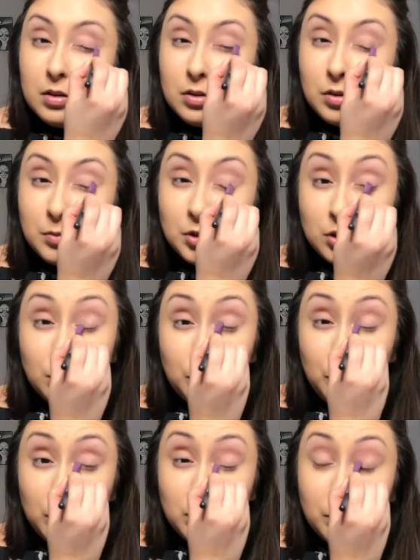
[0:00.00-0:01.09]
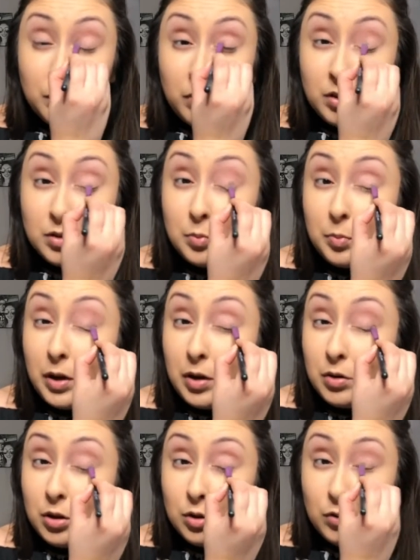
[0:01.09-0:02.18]
So I'm just gonna put some of this
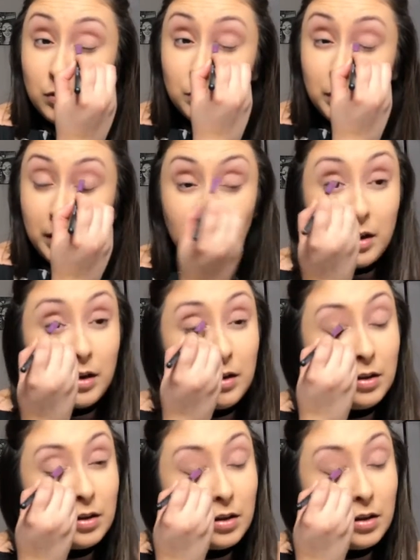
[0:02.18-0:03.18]
powder over my eye.